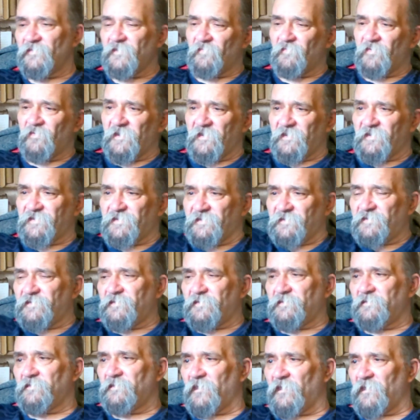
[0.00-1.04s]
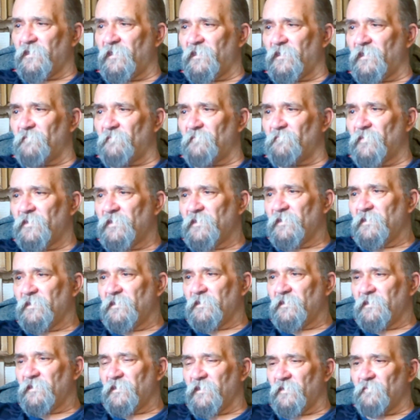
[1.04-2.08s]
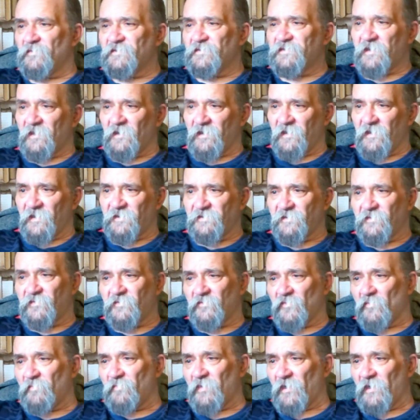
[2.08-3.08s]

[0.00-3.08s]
other places, it was collected through